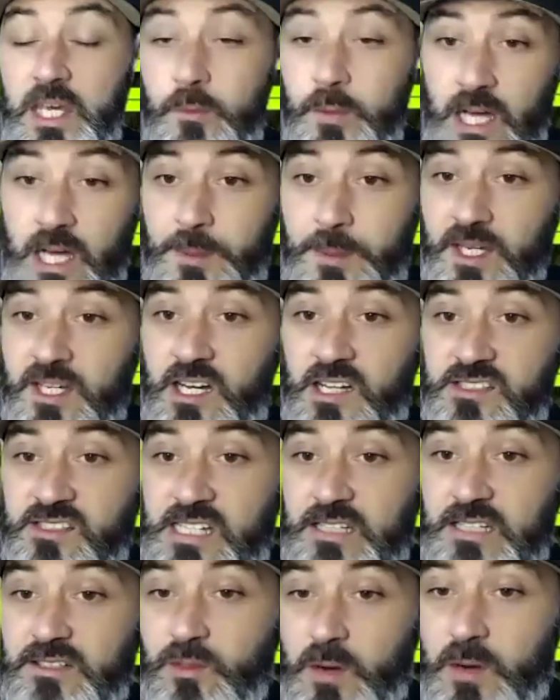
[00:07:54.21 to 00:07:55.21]
up and cussed
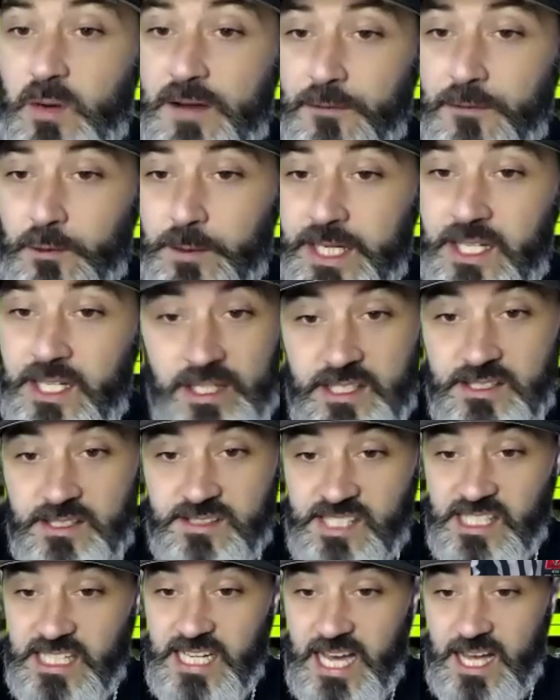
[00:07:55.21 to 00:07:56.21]
out the referee. You didn't see
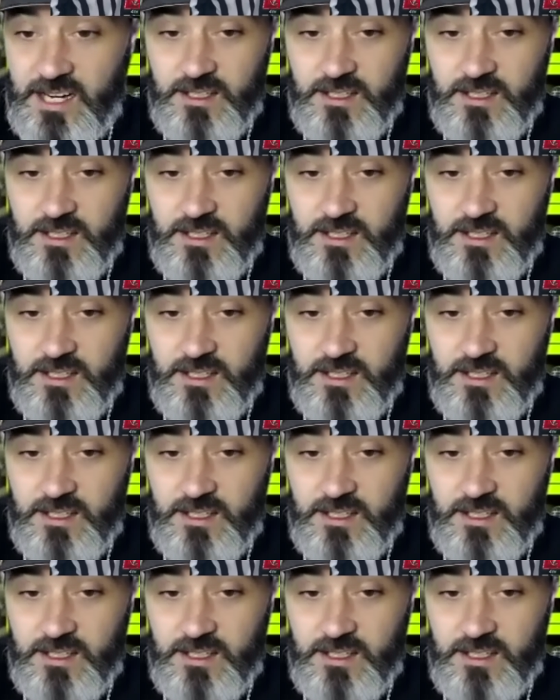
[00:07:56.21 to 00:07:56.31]
that?